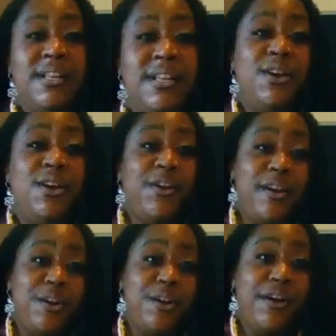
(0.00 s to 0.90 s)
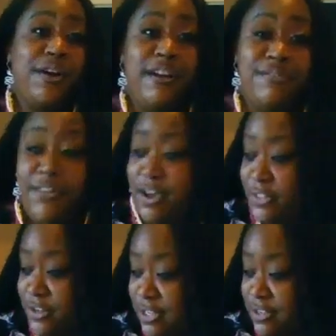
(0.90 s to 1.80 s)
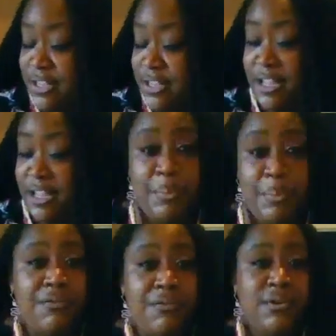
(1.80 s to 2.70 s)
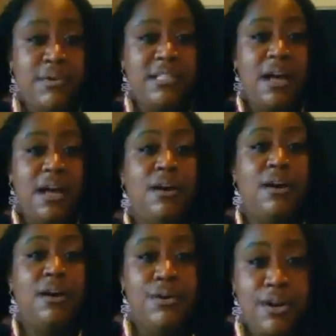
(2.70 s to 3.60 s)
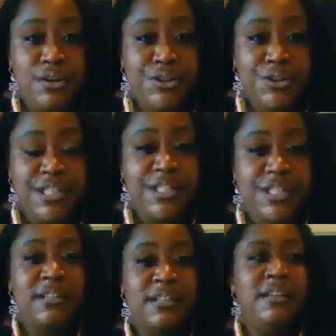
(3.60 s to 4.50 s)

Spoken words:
your great grandfather sounds like a powerful Itango in our tradition.